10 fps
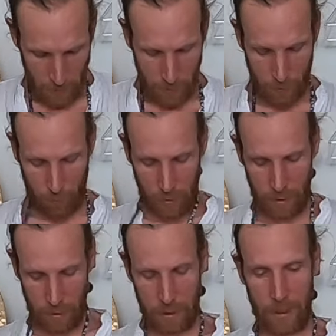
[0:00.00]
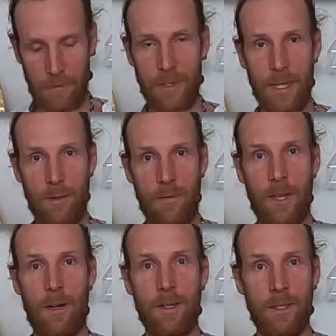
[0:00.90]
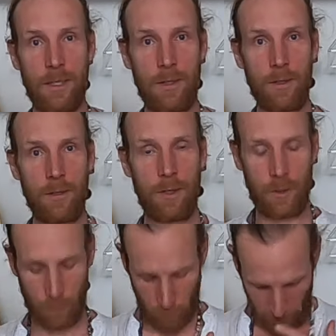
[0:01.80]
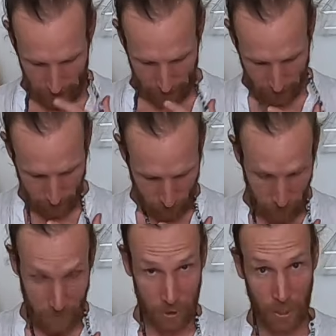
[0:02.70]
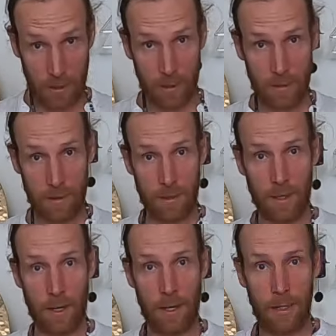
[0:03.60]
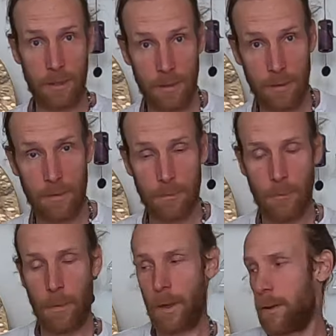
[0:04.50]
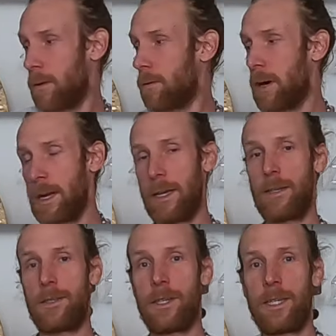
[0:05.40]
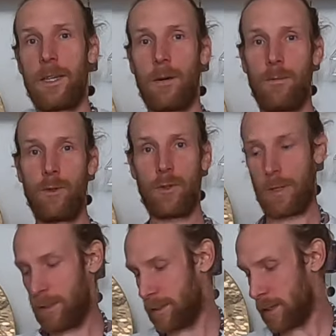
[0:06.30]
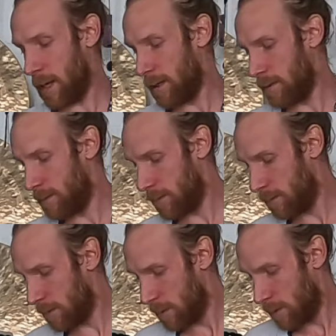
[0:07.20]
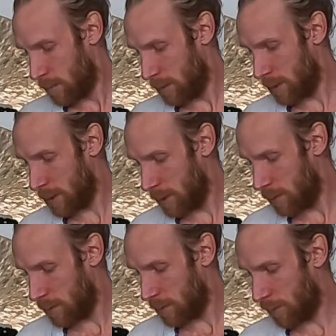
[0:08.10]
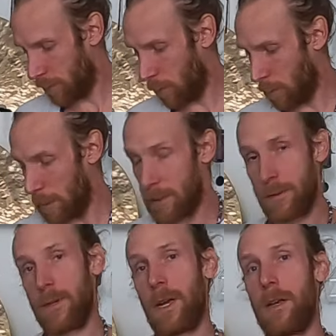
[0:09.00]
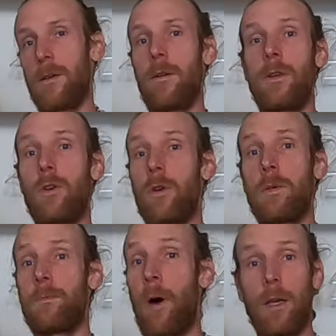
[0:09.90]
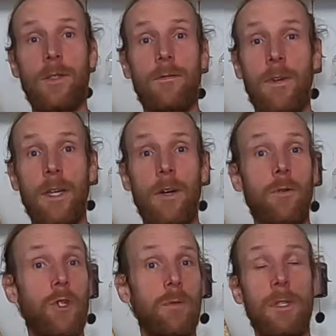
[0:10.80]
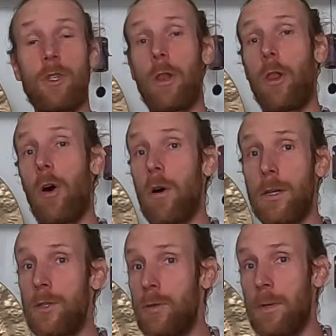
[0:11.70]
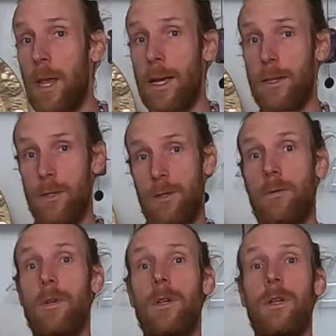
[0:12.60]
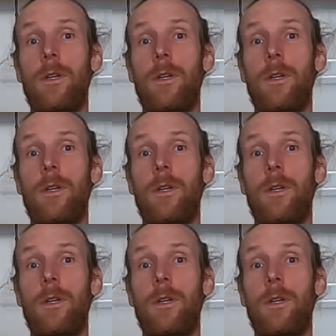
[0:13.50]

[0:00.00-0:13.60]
So bring the left hand over the heart center, just right at the center of the chest. This is Anahata. Right hand is in Gyan Mudra at the side. We're just gonna do this for 4 minutes today. You can always pause the video and do it as long as you would like to.